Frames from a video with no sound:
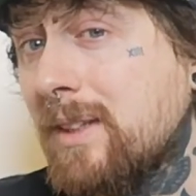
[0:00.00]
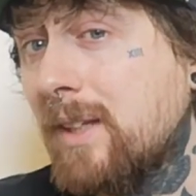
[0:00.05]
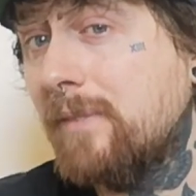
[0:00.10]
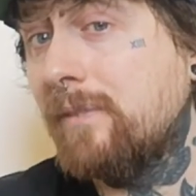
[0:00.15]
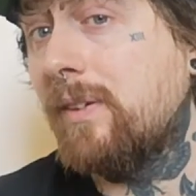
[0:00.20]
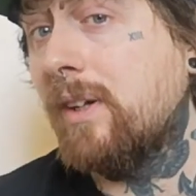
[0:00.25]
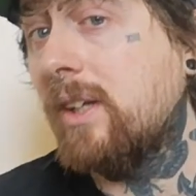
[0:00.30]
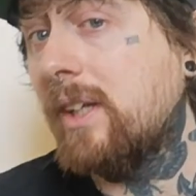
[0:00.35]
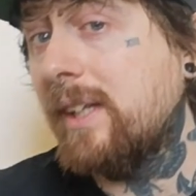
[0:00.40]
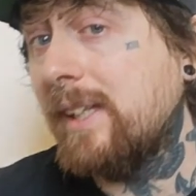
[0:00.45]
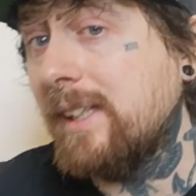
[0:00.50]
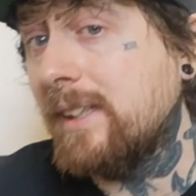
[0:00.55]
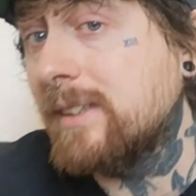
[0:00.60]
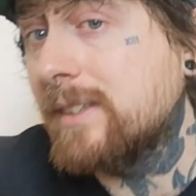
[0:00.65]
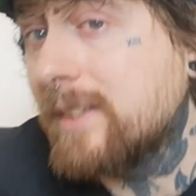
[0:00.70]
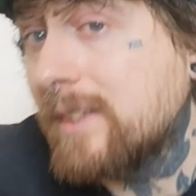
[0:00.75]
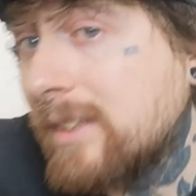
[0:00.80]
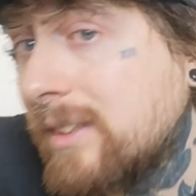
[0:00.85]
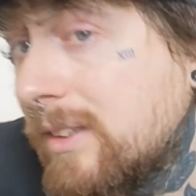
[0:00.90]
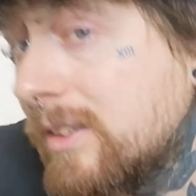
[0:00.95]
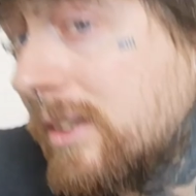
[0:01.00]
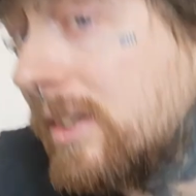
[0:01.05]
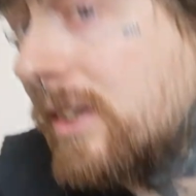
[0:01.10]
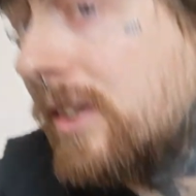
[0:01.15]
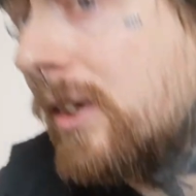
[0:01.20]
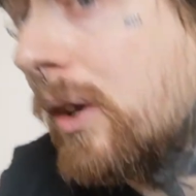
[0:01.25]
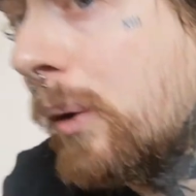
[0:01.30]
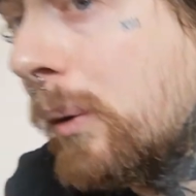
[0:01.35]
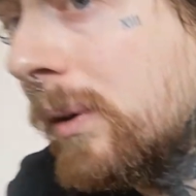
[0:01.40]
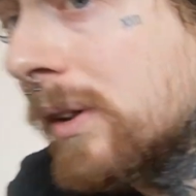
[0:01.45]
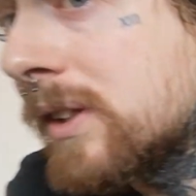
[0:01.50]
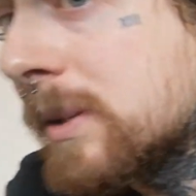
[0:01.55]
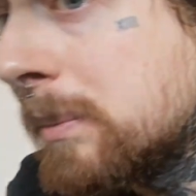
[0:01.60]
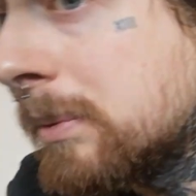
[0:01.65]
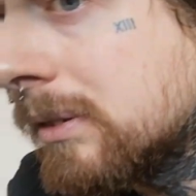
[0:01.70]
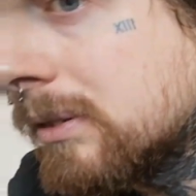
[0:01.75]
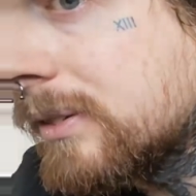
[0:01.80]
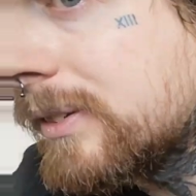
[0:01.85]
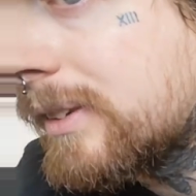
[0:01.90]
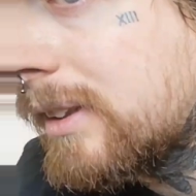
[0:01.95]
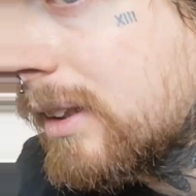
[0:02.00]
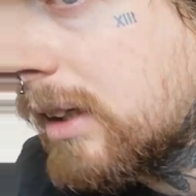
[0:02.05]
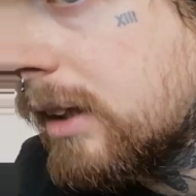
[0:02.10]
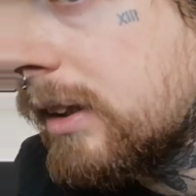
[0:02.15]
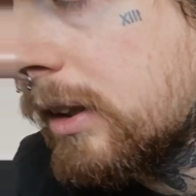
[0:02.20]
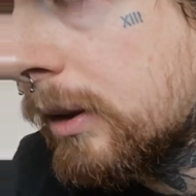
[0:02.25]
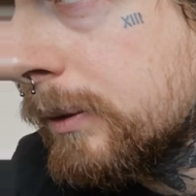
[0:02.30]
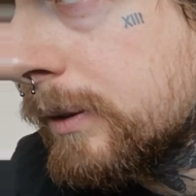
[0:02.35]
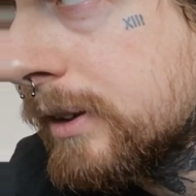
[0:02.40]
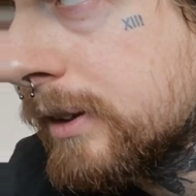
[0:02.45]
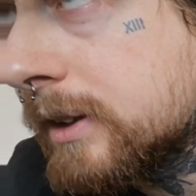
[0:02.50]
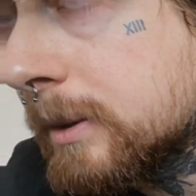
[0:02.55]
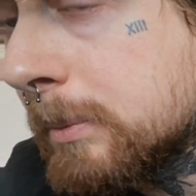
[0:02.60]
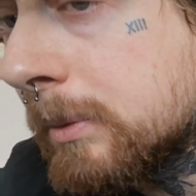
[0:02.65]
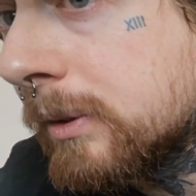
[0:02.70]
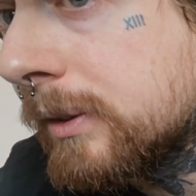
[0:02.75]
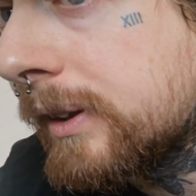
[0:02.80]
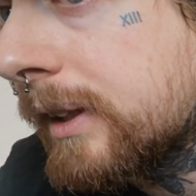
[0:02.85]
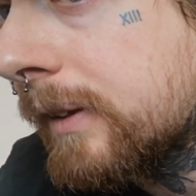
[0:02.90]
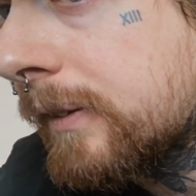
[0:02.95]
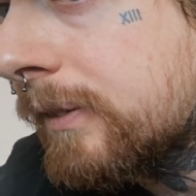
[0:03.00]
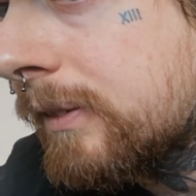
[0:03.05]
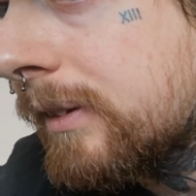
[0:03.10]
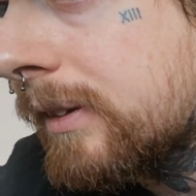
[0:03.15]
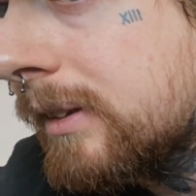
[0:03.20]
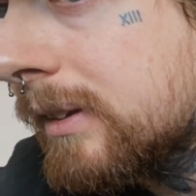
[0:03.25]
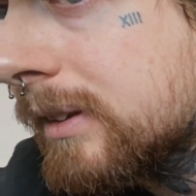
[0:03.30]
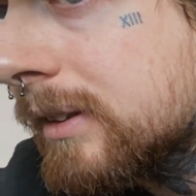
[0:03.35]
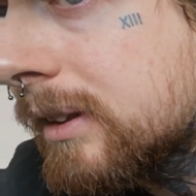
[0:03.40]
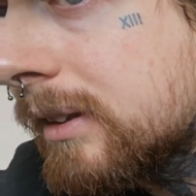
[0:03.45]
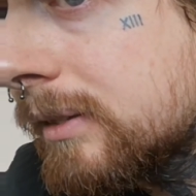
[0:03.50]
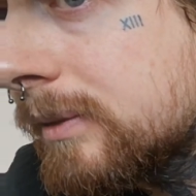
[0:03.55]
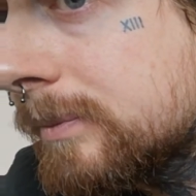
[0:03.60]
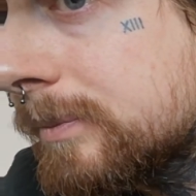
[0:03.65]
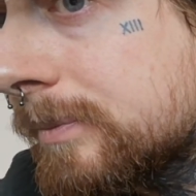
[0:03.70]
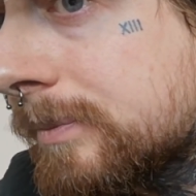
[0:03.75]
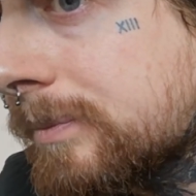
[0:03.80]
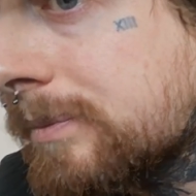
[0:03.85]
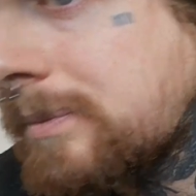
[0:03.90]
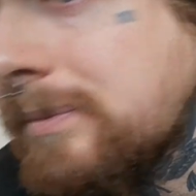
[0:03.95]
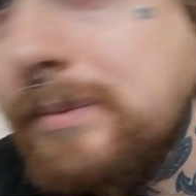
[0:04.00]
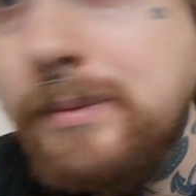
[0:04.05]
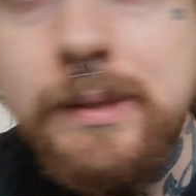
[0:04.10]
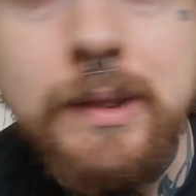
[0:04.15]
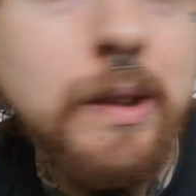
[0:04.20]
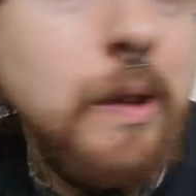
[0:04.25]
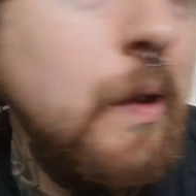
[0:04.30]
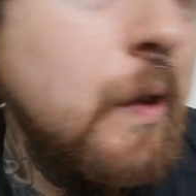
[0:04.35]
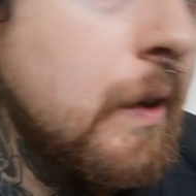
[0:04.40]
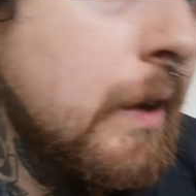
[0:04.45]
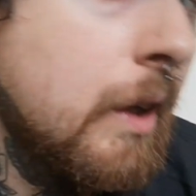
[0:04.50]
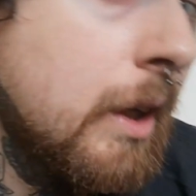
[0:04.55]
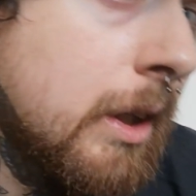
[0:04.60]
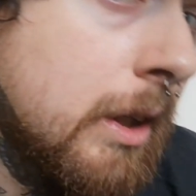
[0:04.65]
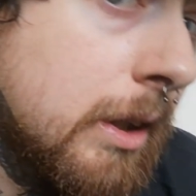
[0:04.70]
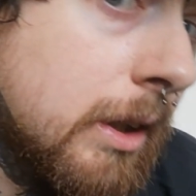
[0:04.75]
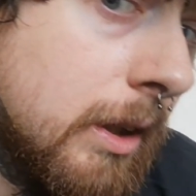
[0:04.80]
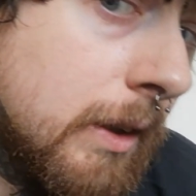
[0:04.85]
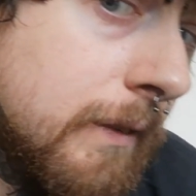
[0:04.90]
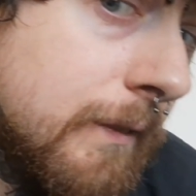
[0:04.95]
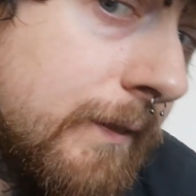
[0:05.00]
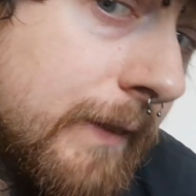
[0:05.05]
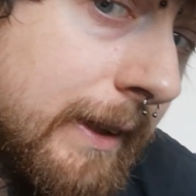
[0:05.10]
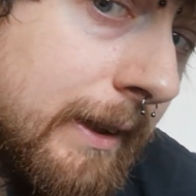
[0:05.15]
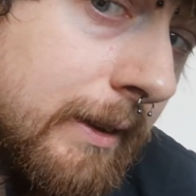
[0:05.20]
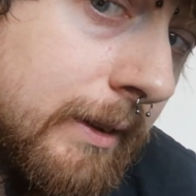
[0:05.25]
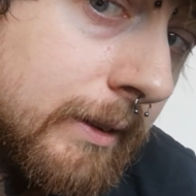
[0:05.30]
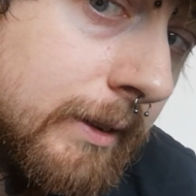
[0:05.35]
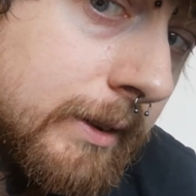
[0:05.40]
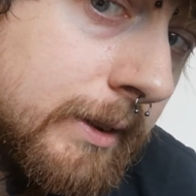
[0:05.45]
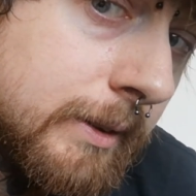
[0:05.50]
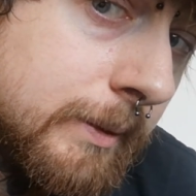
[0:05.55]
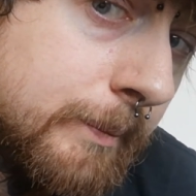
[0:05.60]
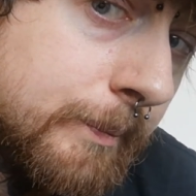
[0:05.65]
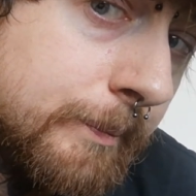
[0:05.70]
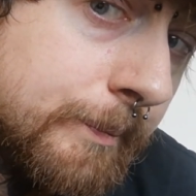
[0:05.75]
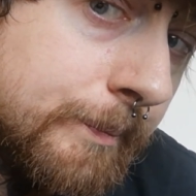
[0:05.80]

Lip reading: there is a noticeable difference on thickness,